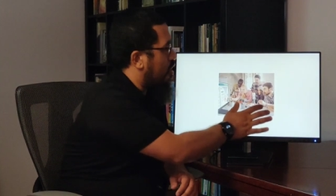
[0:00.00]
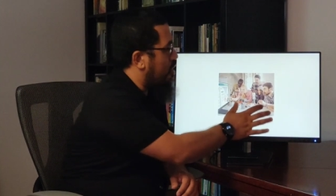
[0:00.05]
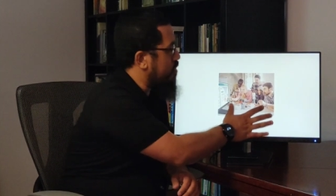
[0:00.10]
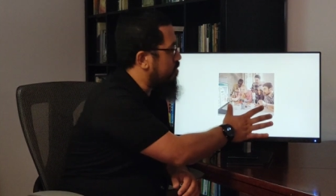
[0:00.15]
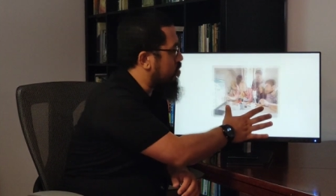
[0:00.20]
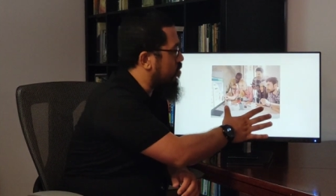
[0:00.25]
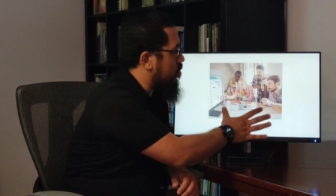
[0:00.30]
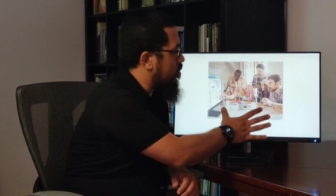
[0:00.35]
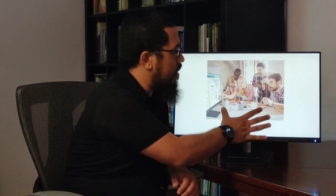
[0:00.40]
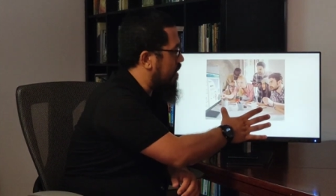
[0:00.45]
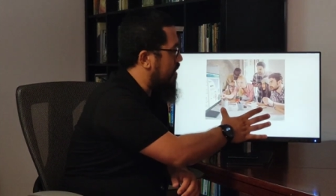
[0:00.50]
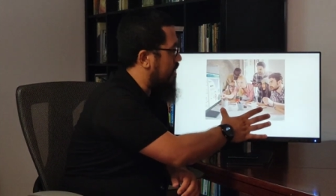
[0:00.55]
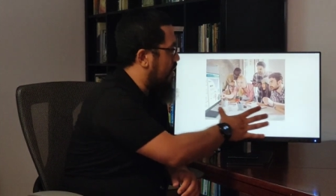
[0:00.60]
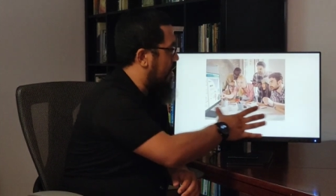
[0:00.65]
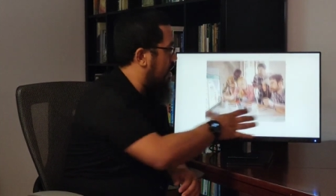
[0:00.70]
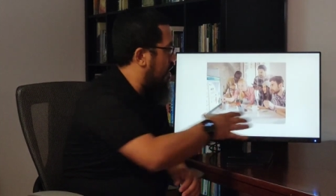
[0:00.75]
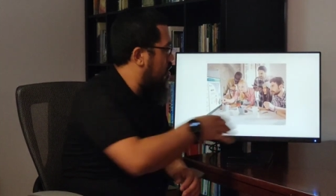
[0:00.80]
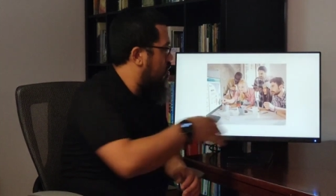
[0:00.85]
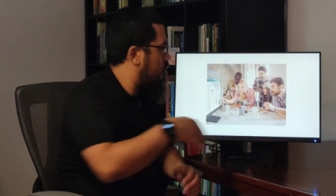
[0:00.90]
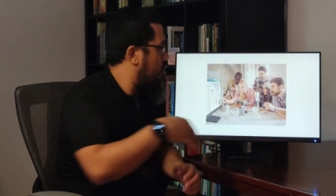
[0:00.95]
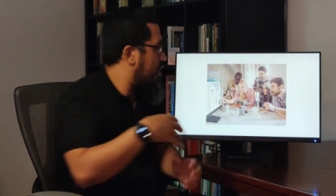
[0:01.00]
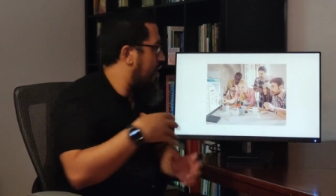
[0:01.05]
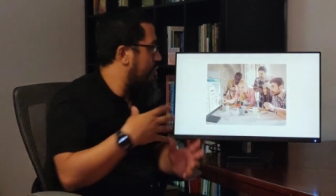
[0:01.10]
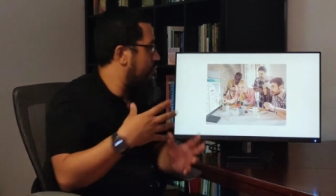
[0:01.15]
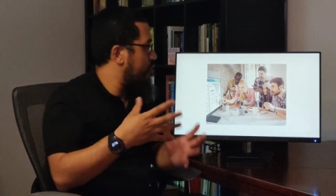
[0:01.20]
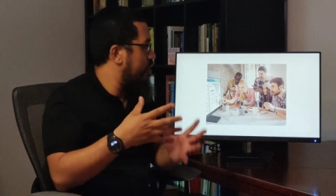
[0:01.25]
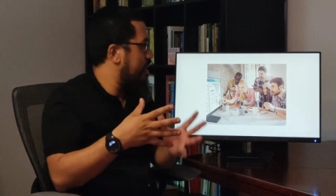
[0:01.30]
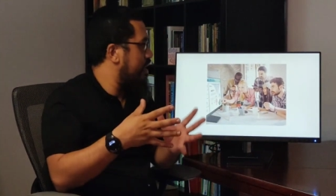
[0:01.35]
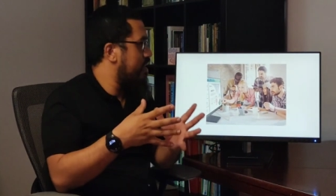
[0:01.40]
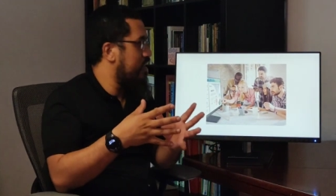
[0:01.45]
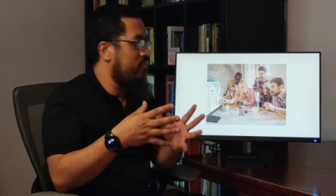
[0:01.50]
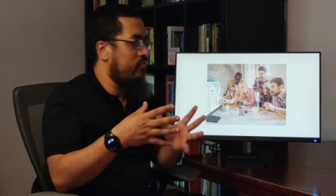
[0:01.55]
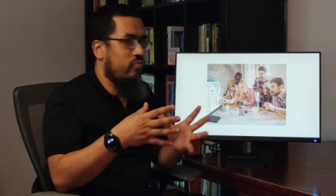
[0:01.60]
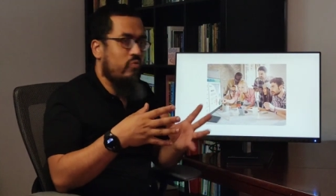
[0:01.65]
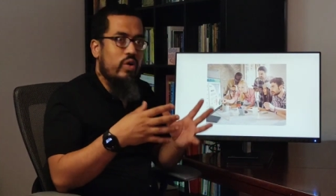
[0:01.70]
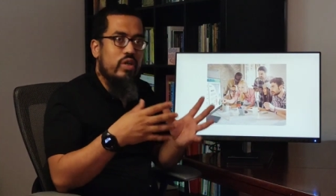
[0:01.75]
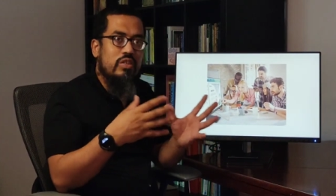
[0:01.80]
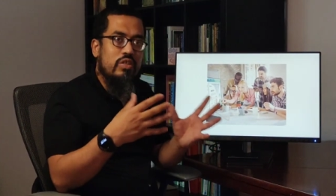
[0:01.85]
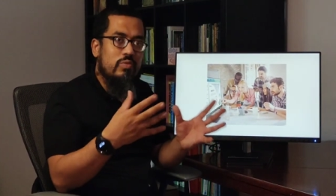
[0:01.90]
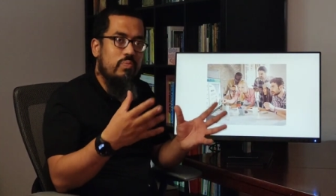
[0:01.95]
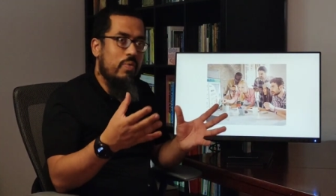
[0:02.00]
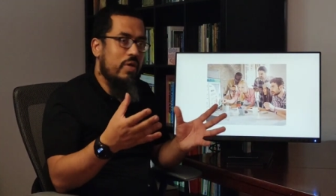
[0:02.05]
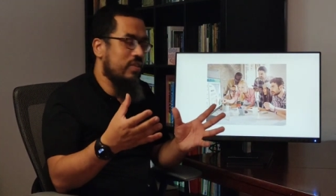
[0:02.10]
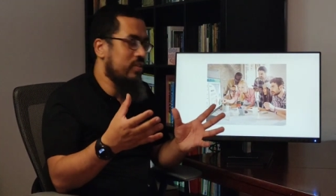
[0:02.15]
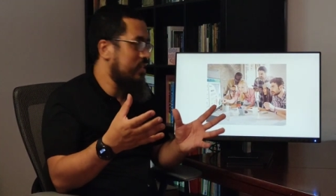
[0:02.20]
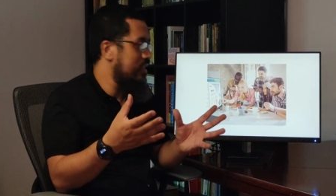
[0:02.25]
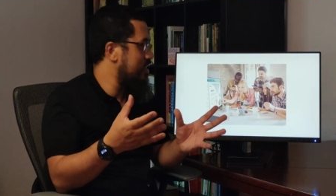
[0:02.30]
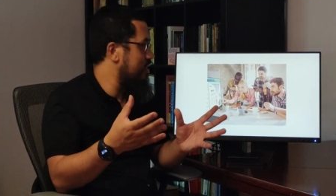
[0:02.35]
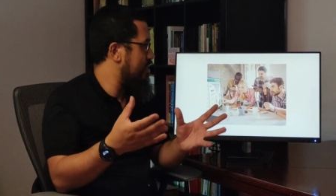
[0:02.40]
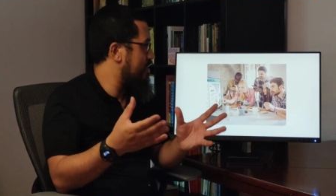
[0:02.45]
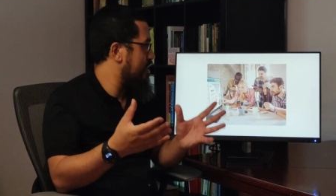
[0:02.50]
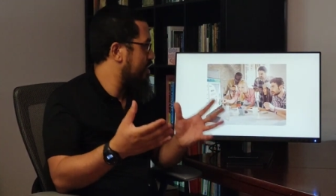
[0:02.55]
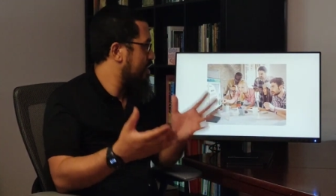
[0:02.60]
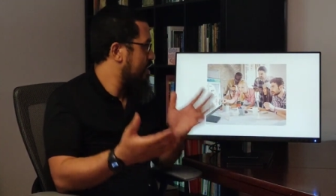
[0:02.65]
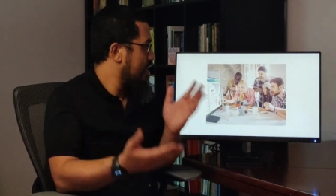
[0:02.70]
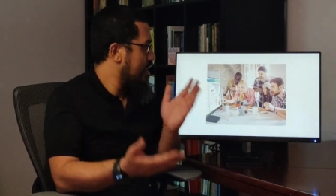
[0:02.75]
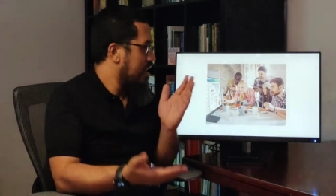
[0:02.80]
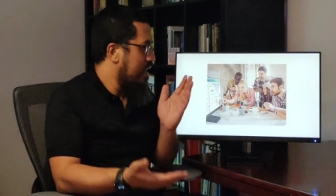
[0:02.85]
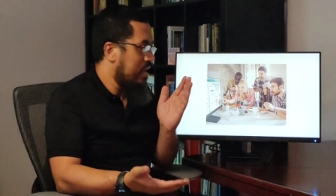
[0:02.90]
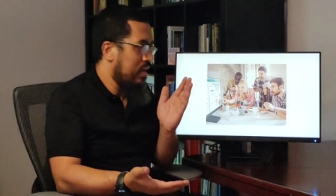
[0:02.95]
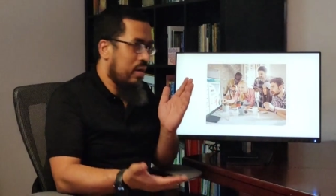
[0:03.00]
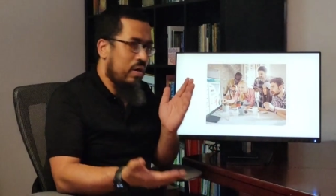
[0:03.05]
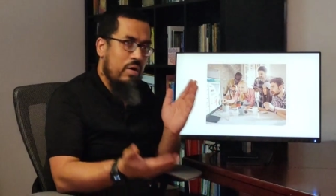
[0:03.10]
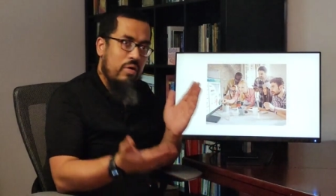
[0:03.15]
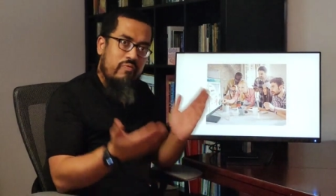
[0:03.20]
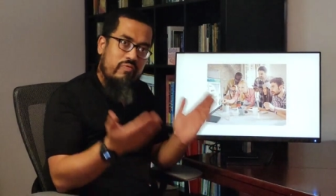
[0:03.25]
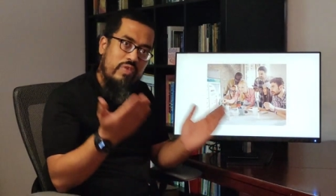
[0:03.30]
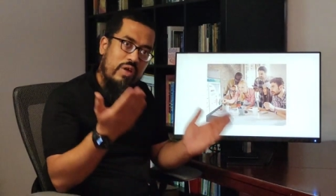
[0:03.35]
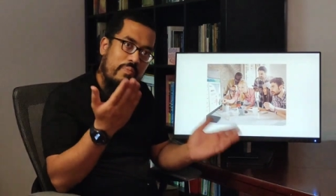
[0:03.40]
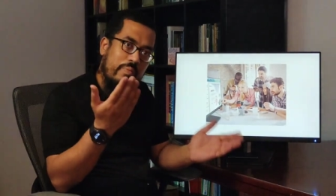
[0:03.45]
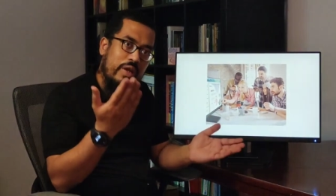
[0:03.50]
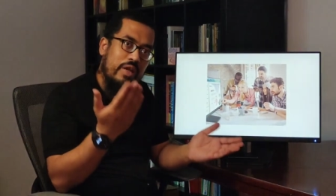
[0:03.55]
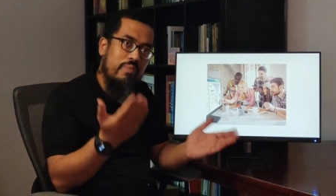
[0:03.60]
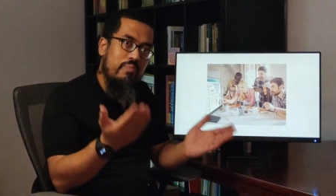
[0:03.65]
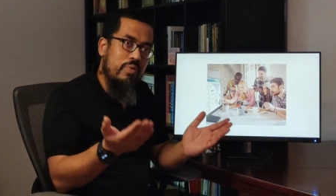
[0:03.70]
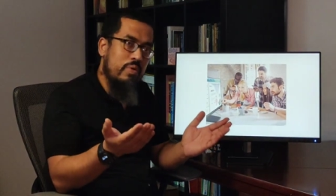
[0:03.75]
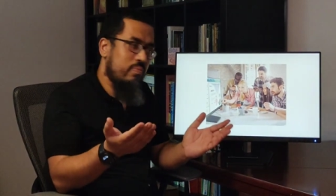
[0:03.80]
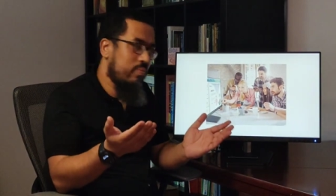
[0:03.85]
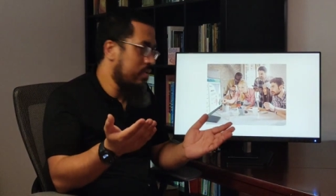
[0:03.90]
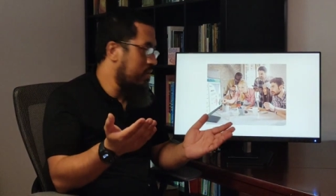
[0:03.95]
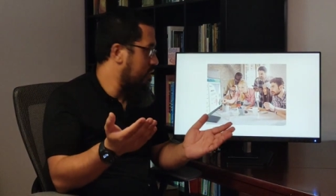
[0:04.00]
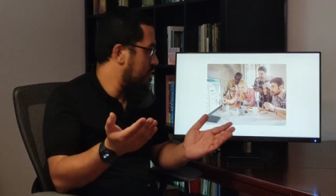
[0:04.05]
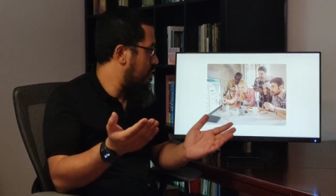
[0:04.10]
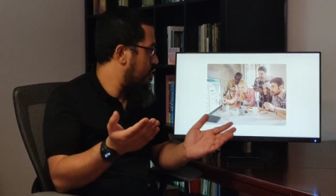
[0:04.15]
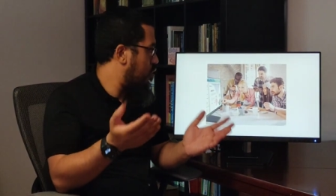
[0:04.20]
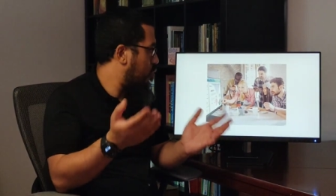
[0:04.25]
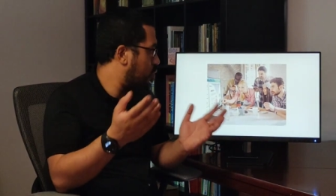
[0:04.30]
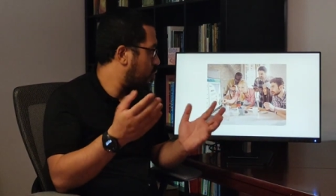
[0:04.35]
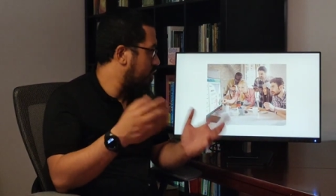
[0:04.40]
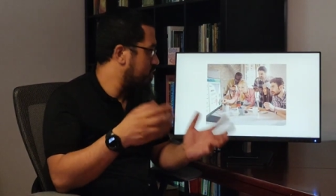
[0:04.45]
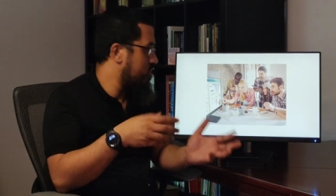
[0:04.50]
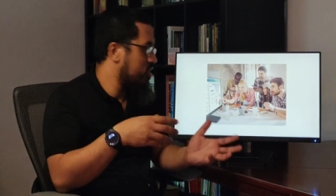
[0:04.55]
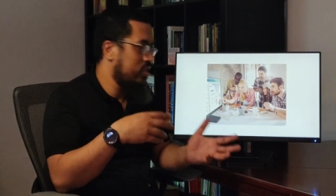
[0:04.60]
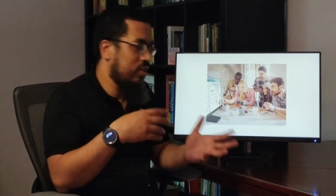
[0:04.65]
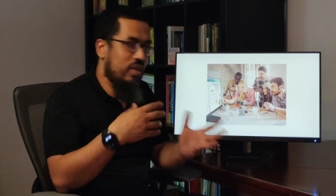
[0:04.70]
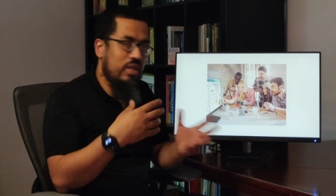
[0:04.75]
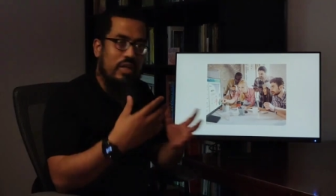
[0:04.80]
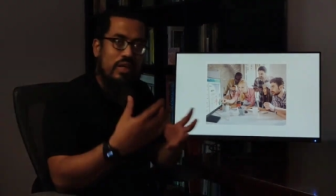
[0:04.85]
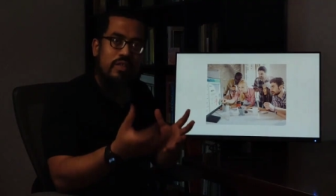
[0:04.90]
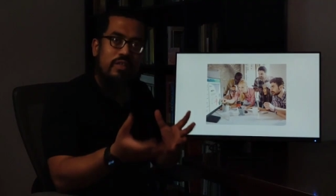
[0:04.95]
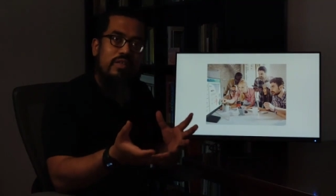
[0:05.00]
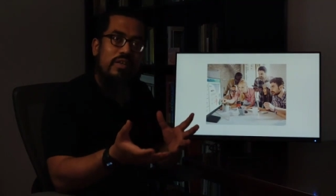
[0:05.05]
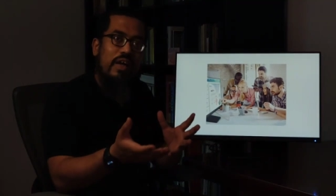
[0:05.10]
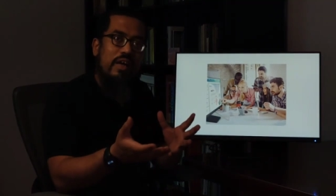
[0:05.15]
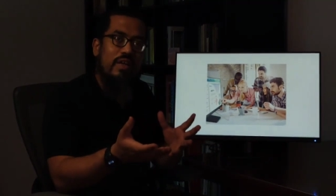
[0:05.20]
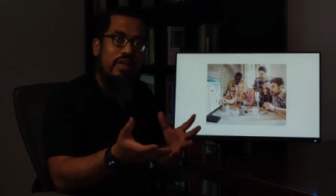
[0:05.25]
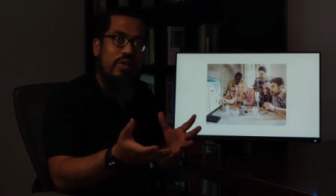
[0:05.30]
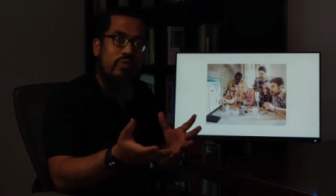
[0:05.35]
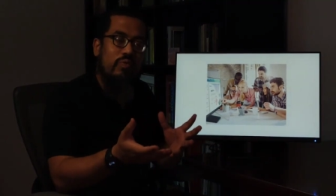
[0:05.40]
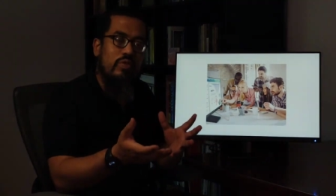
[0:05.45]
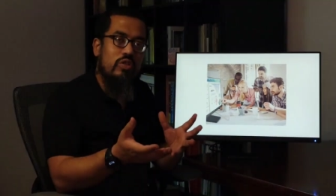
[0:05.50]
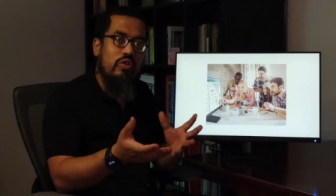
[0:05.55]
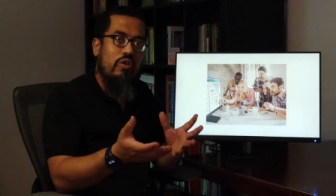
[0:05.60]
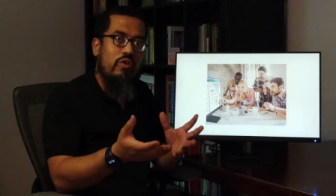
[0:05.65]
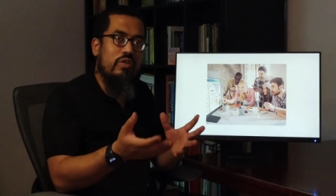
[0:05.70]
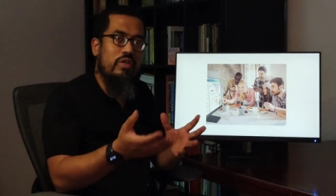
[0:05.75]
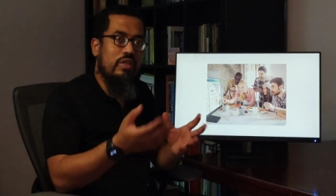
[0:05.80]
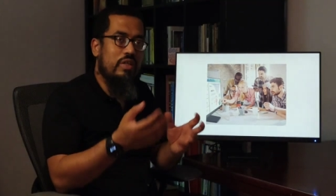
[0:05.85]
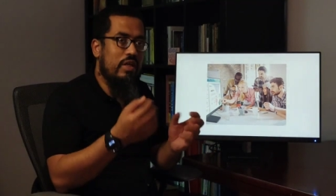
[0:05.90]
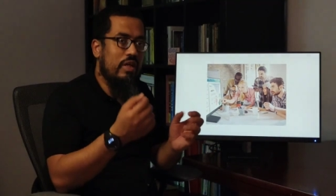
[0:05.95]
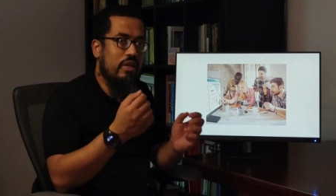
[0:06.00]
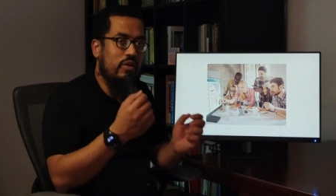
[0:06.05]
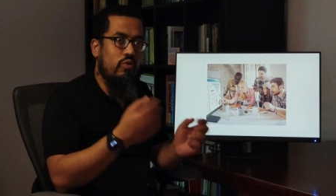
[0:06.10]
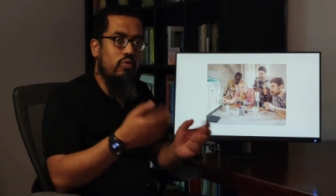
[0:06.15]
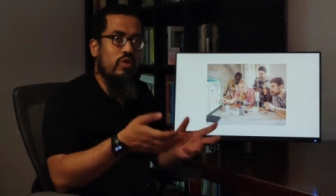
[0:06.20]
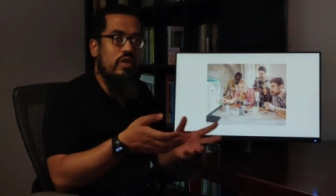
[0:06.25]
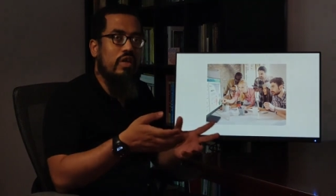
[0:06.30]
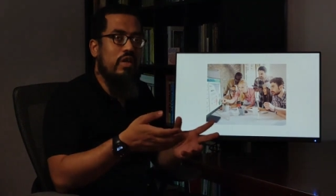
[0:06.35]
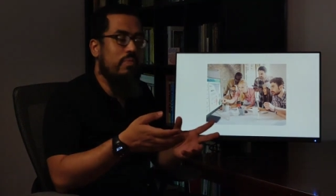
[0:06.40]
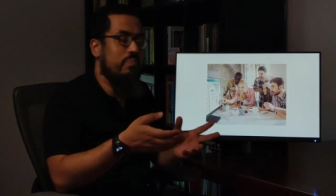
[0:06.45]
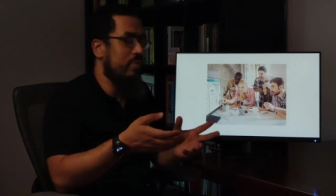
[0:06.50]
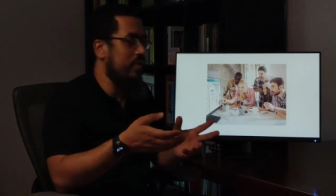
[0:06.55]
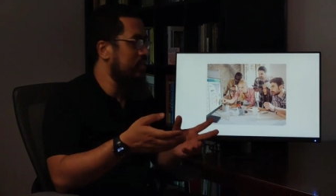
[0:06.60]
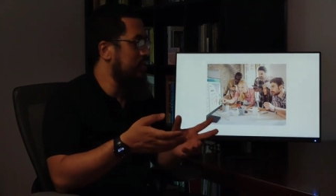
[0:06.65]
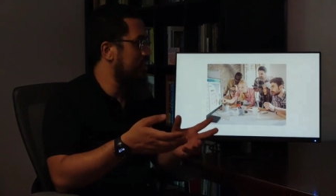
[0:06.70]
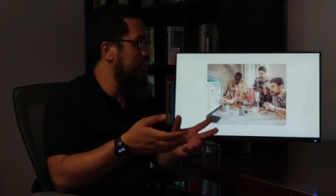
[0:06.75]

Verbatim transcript: Also in collaborative workspaces, if there are many people watching and interacting with content, looking at